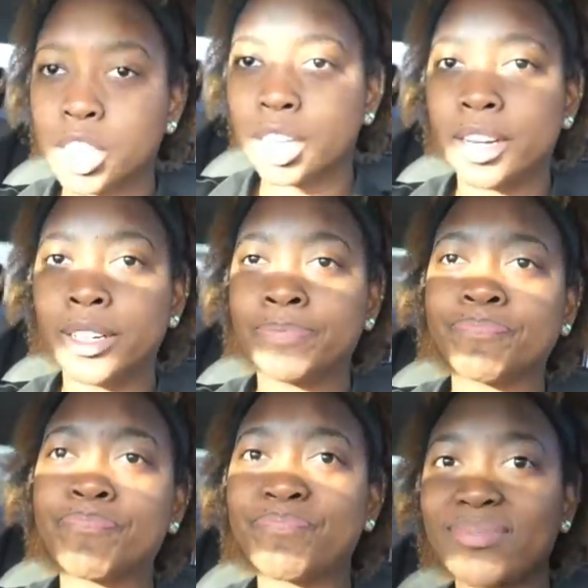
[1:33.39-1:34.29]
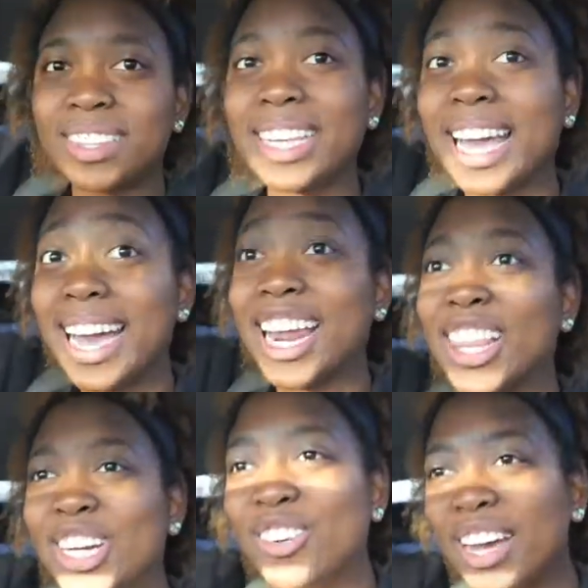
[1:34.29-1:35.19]
So I got a
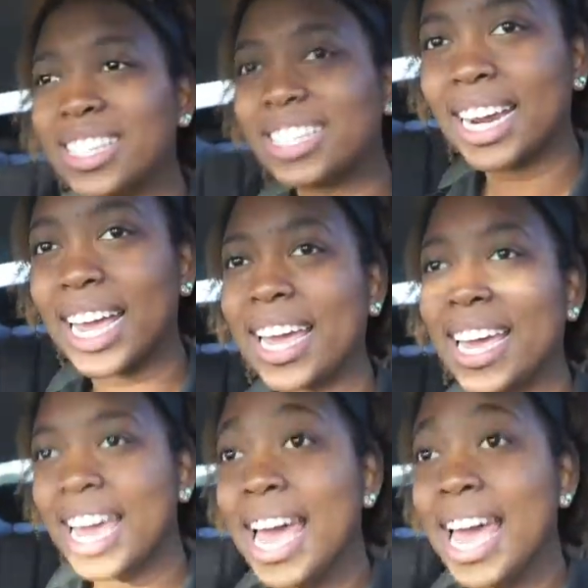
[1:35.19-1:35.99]
little rest today.